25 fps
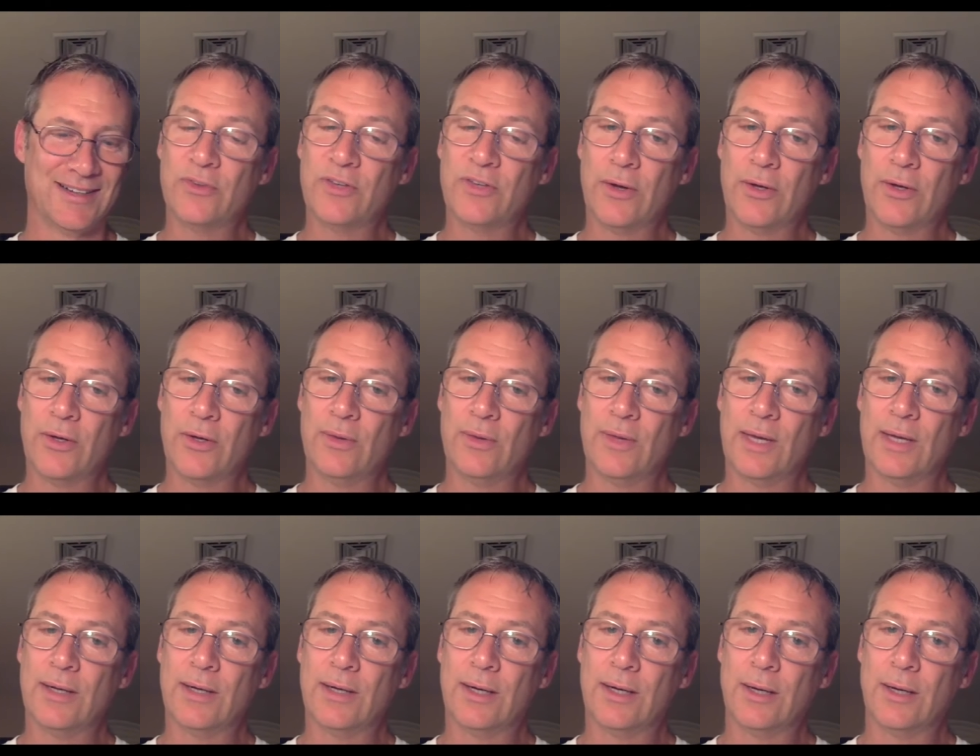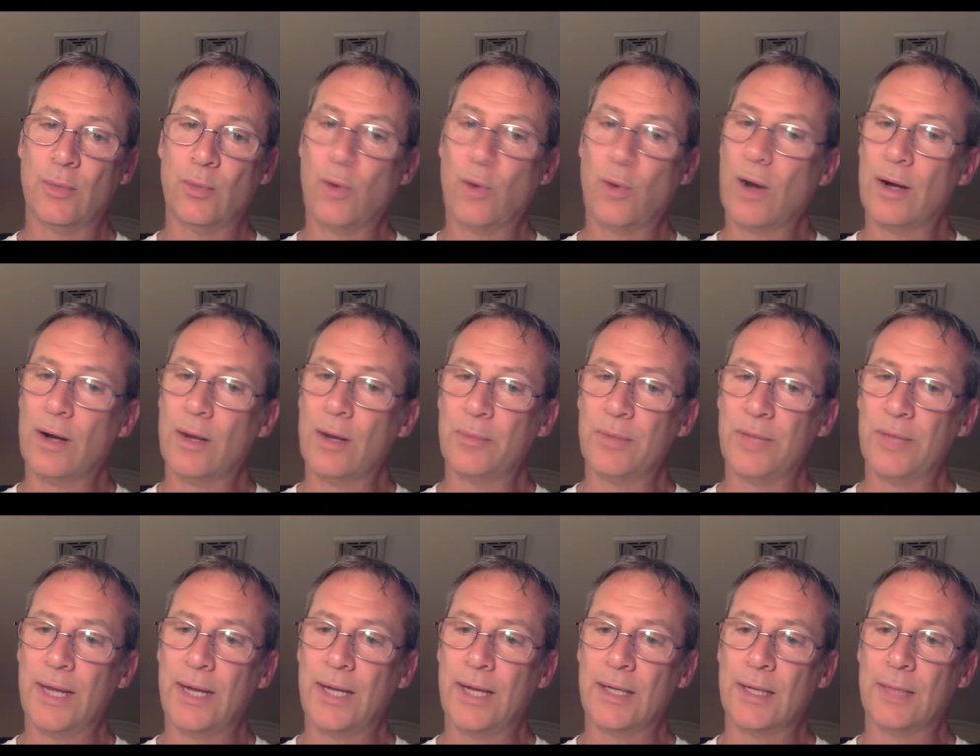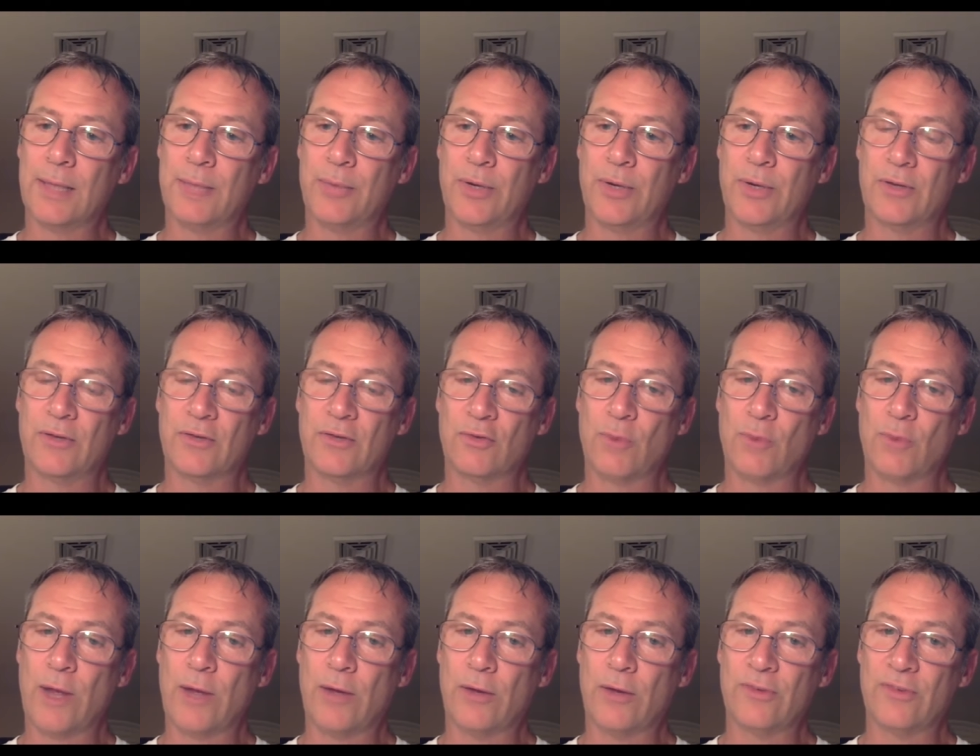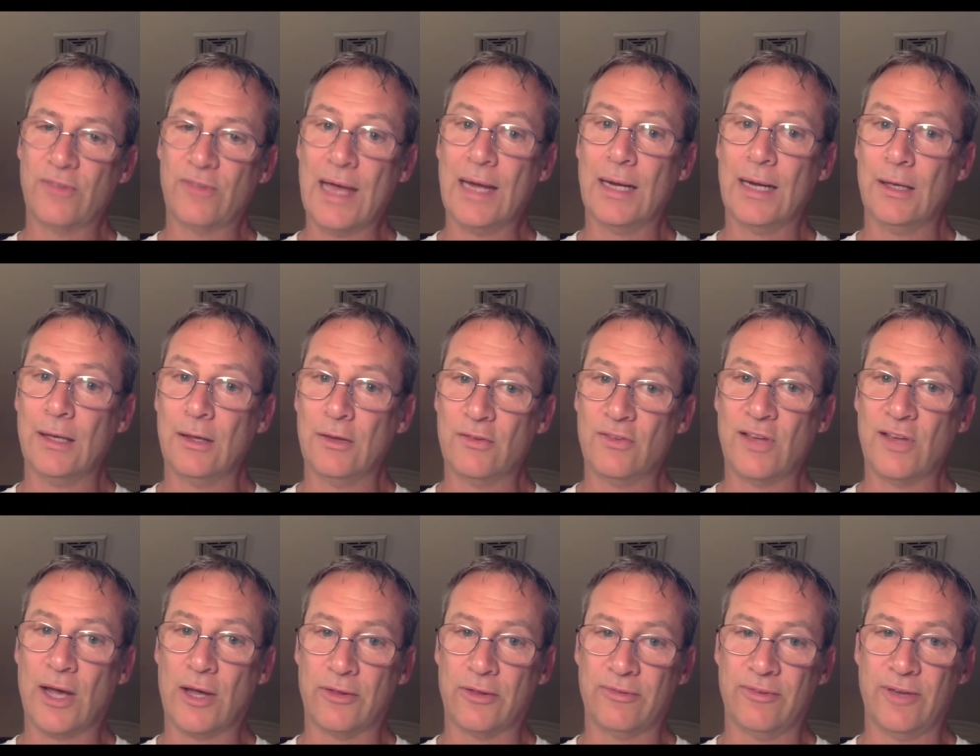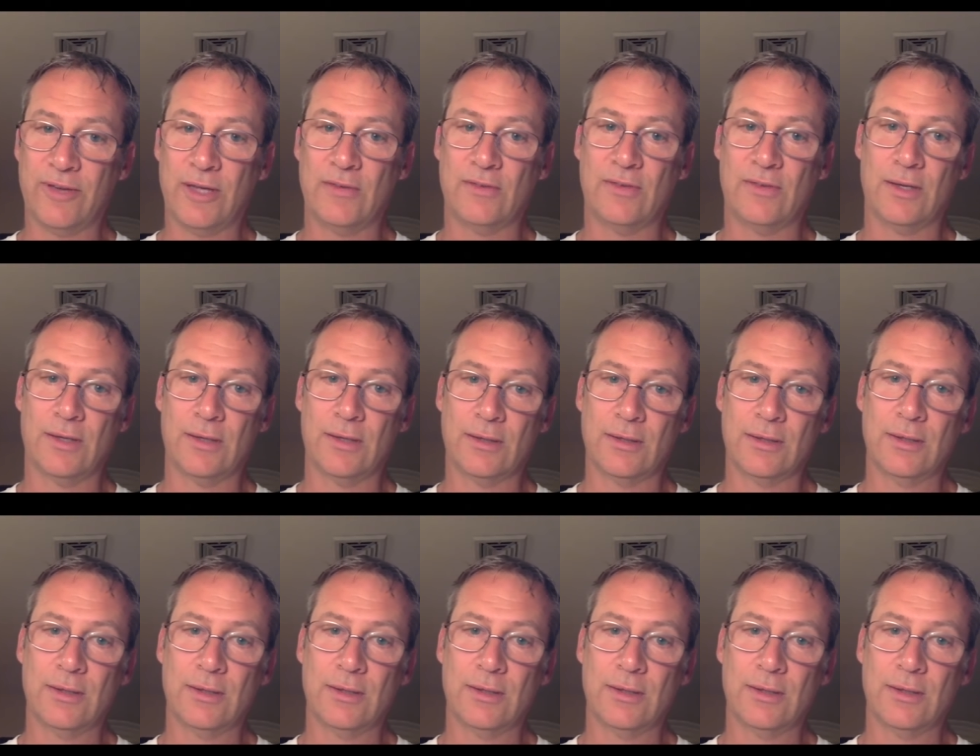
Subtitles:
tell you that where I'm planning on putting the swales, that is south-facing.